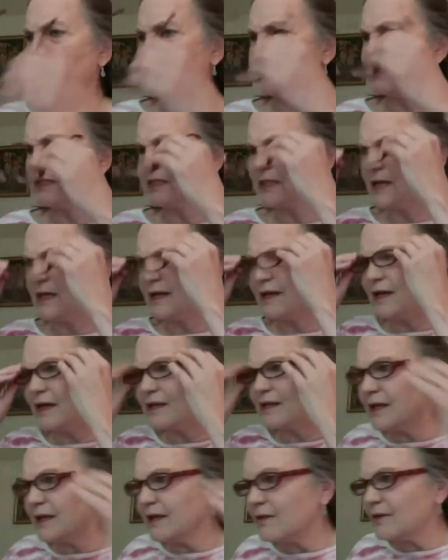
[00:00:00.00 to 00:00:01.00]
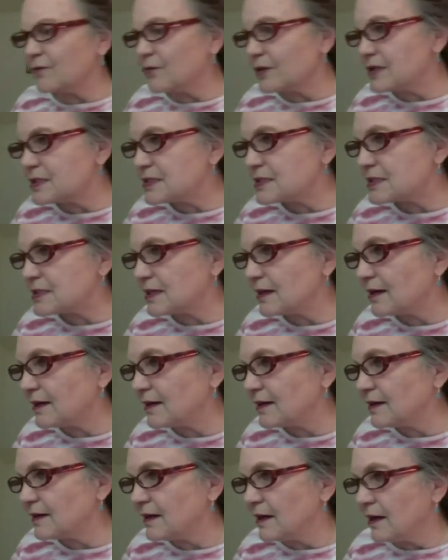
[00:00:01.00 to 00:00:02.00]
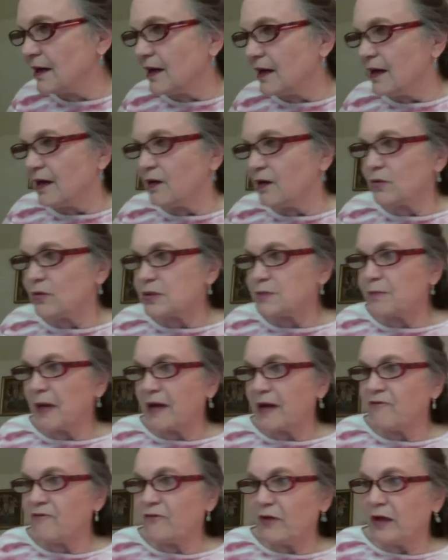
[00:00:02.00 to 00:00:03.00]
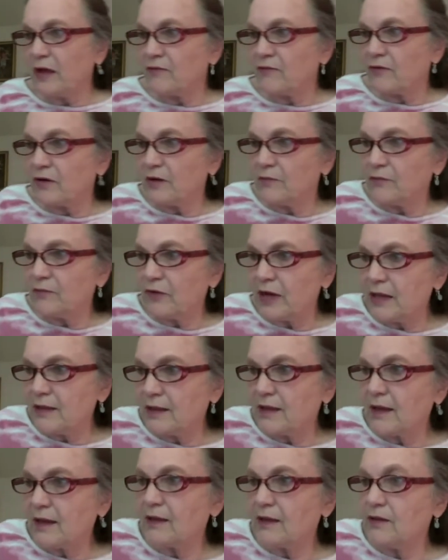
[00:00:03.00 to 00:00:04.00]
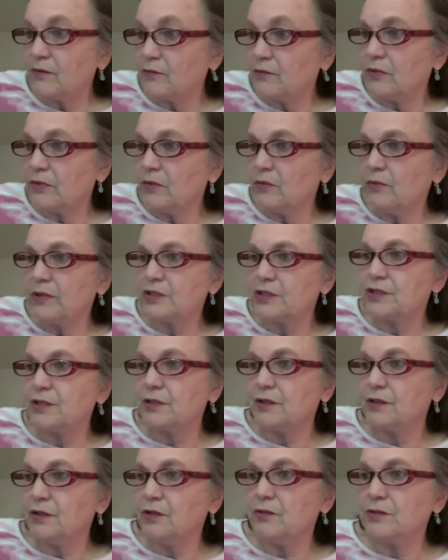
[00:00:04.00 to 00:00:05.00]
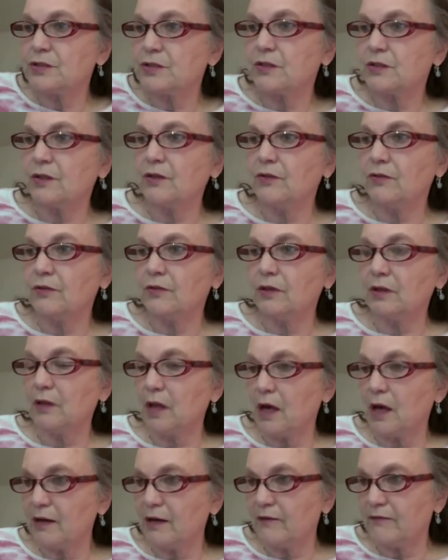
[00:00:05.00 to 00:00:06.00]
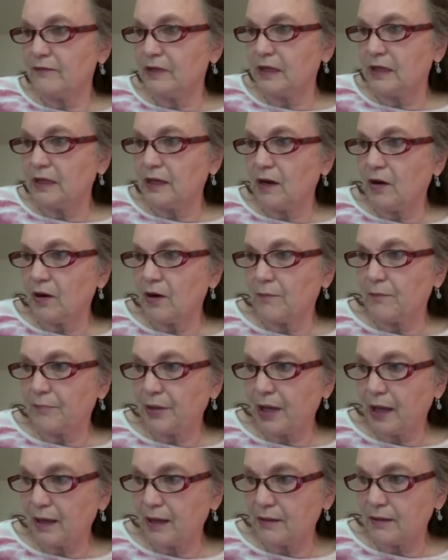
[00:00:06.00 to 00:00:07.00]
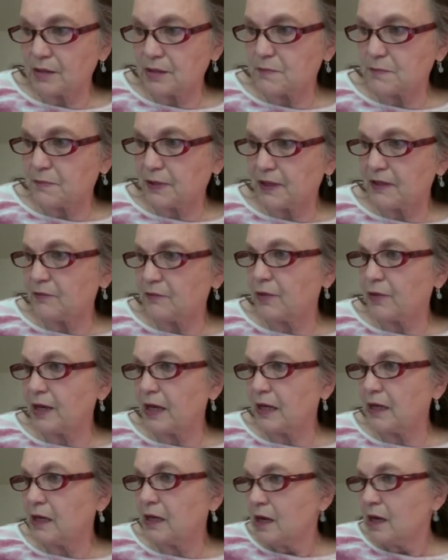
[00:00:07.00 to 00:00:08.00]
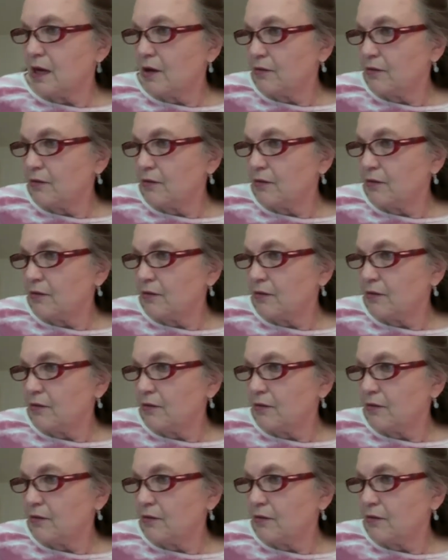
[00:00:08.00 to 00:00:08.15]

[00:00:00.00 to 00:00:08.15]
I think it was my favorite, Raytheon, which used to own a lot of the Haarp patents, by the way.